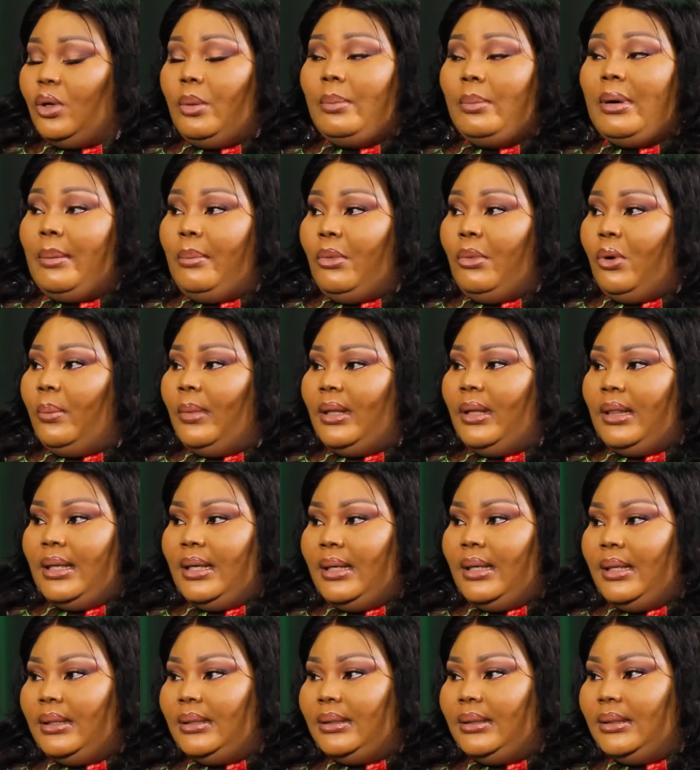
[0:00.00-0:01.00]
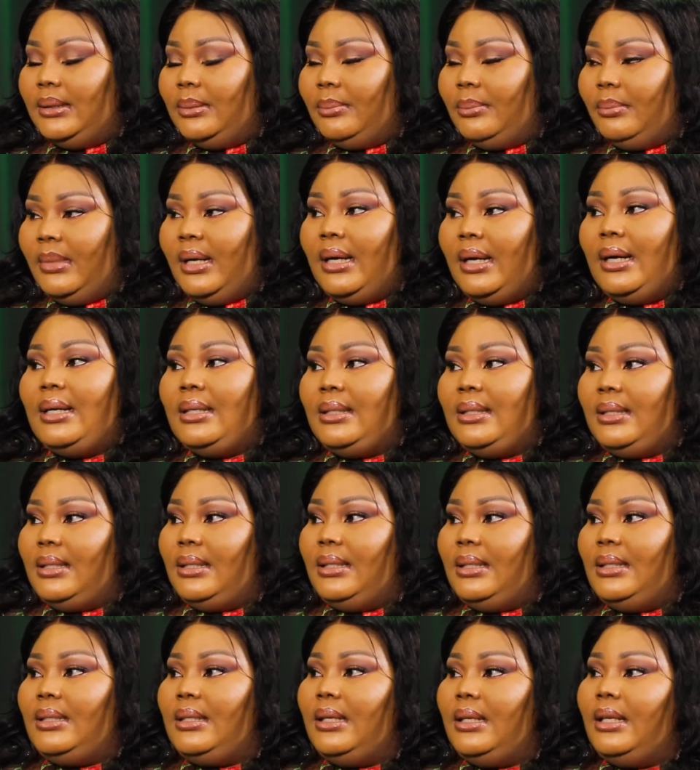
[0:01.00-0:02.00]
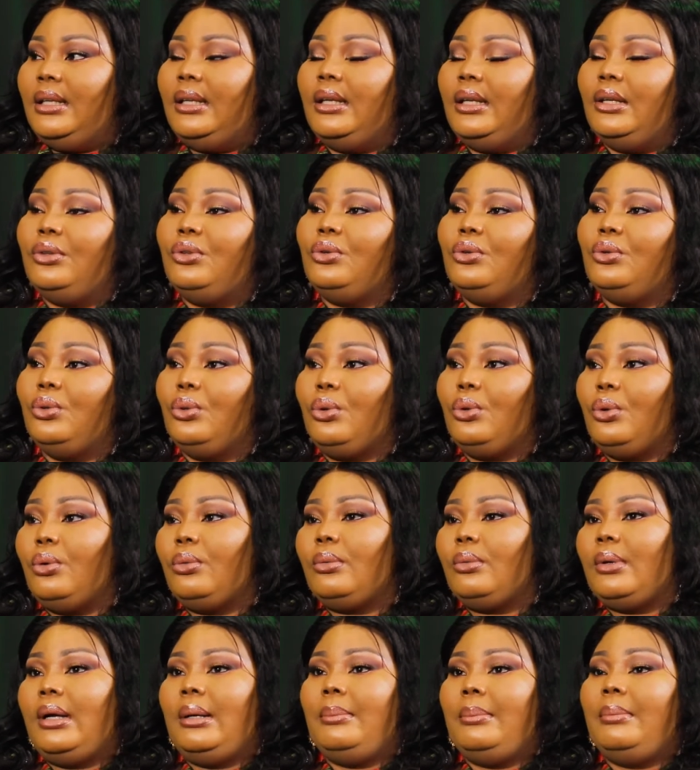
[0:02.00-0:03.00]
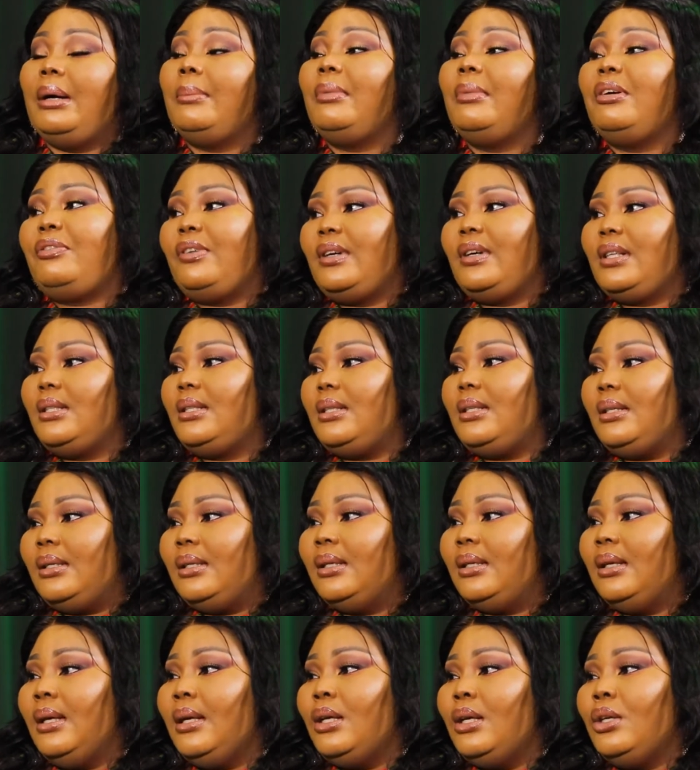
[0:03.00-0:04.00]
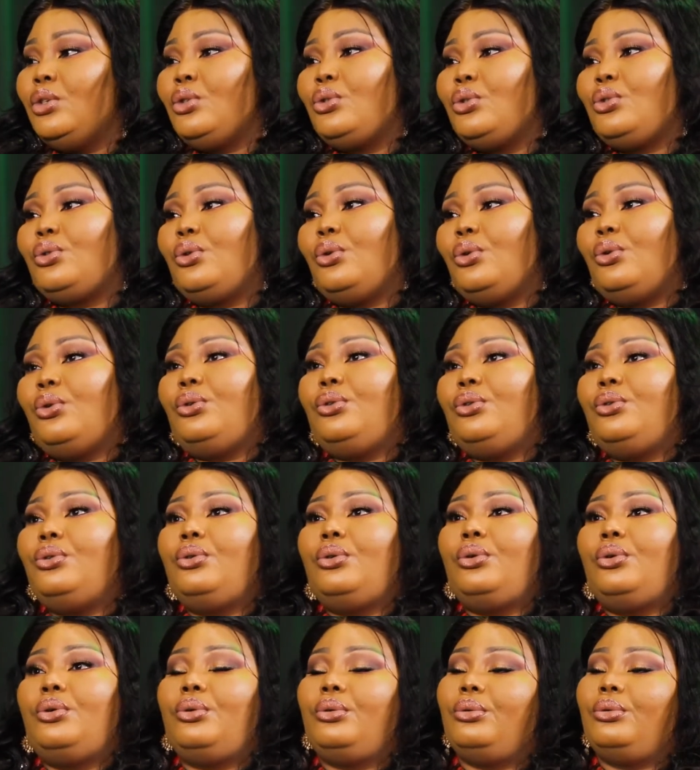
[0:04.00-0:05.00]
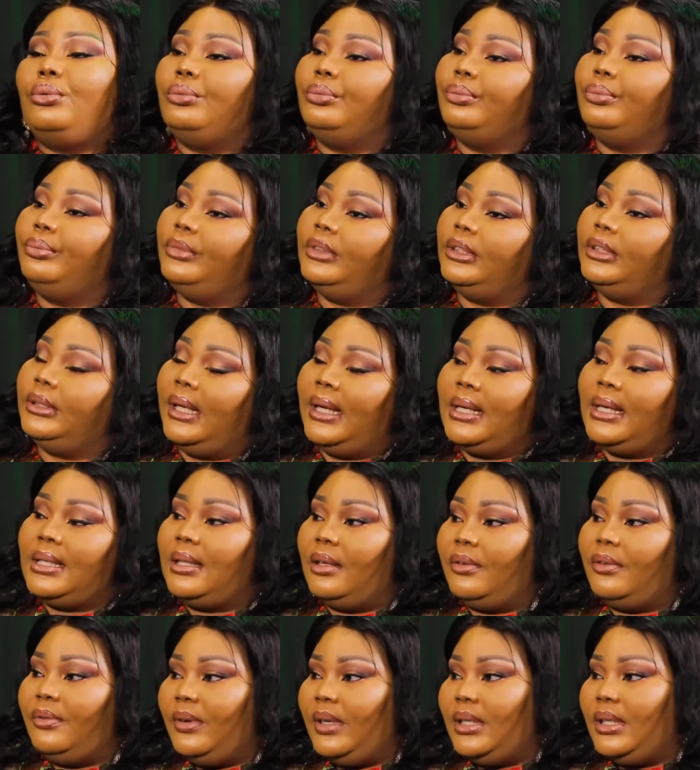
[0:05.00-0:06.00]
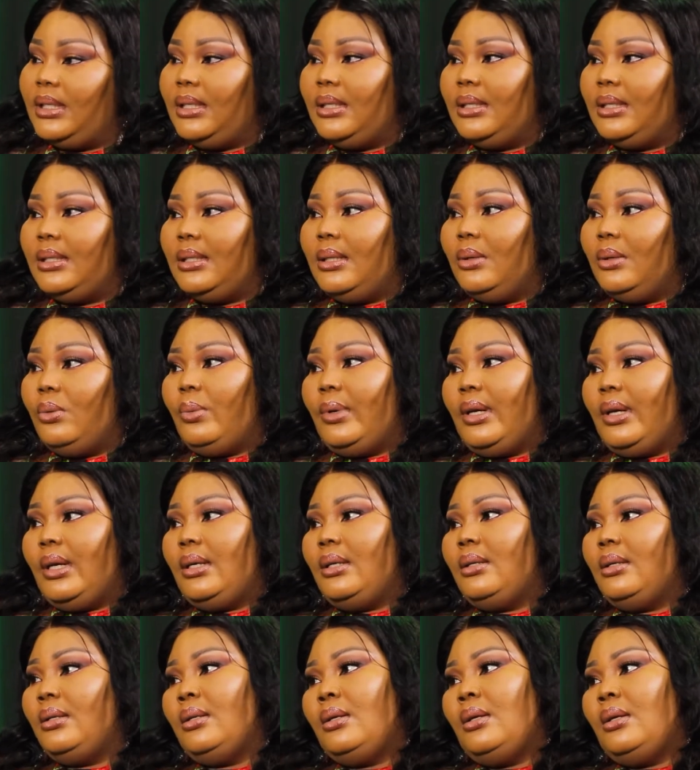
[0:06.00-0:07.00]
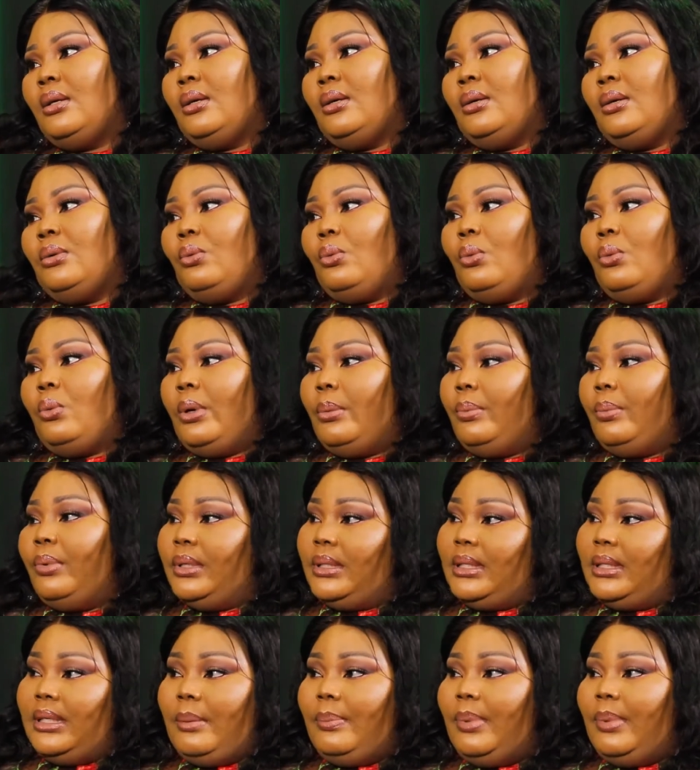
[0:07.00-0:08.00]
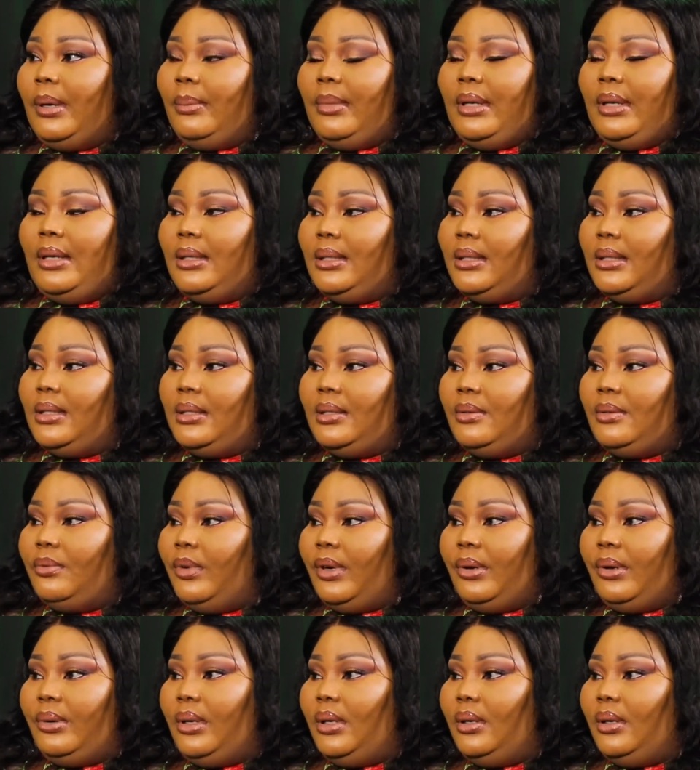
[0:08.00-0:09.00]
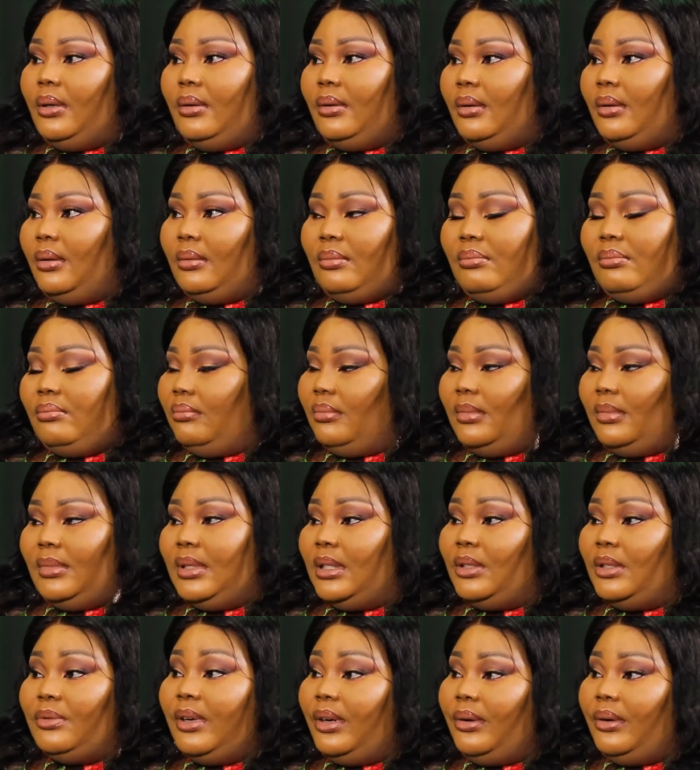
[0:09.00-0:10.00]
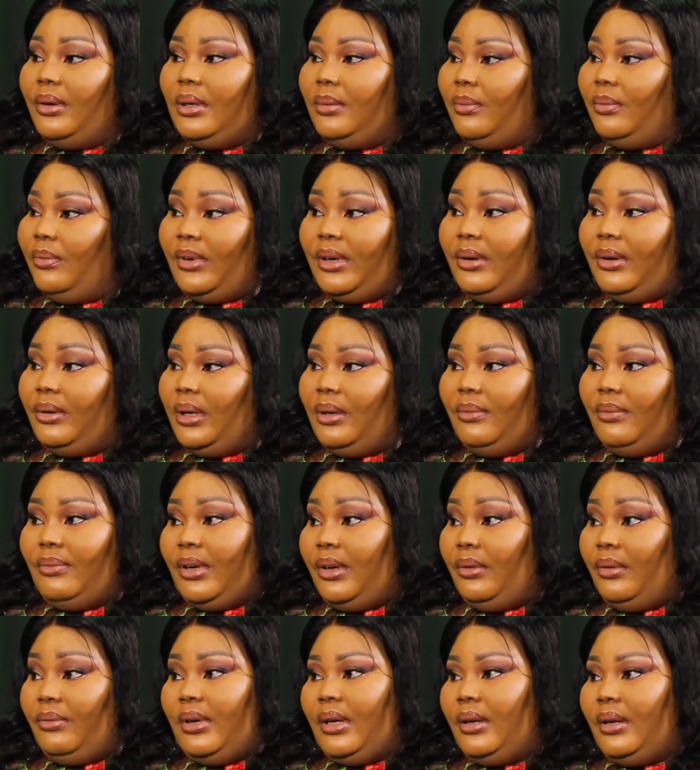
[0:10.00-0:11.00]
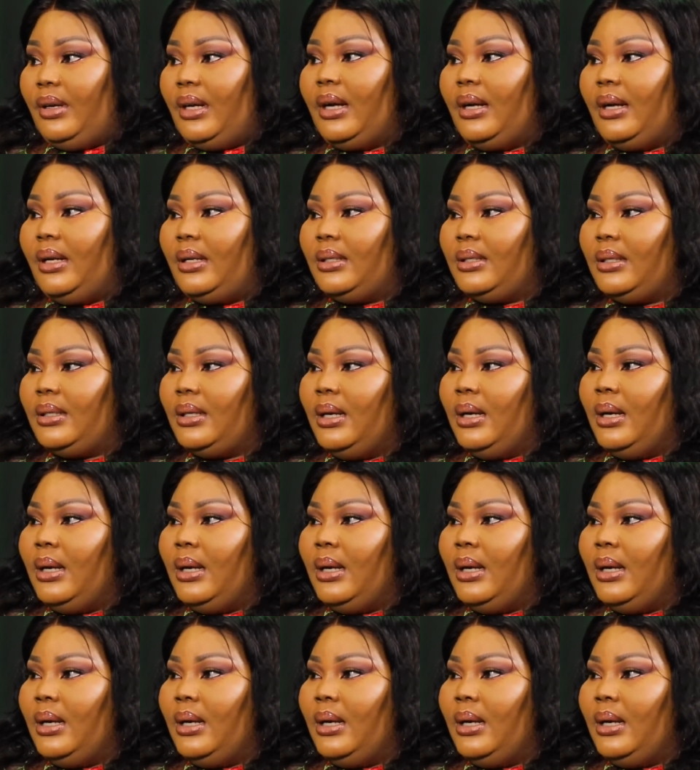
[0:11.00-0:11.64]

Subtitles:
not my mom and dad, my aunties, and then I'm a fanti, so as the fantis, the way we were brought up, it's very, very, very, very hard.